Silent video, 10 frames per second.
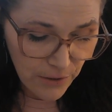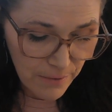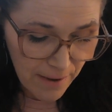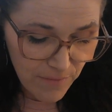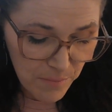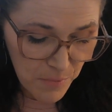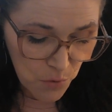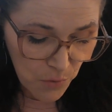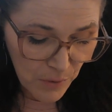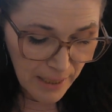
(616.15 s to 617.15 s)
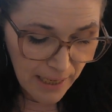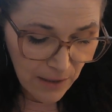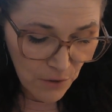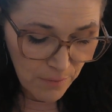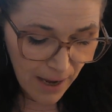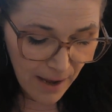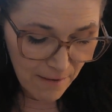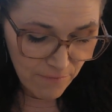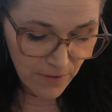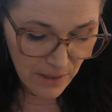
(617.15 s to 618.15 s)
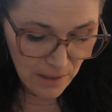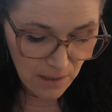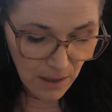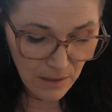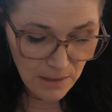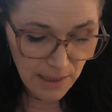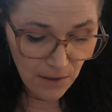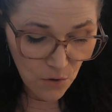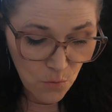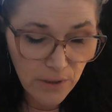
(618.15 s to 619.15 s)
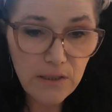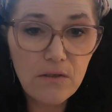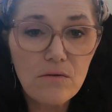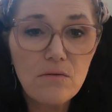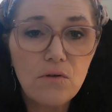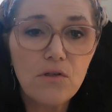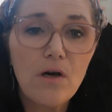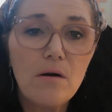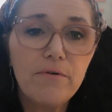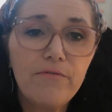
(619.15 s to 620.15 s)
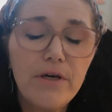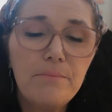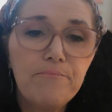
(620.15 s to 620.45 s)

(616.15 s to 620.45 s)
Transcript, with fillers: You have the moon and you have the uh, Ten of Coins on top of it.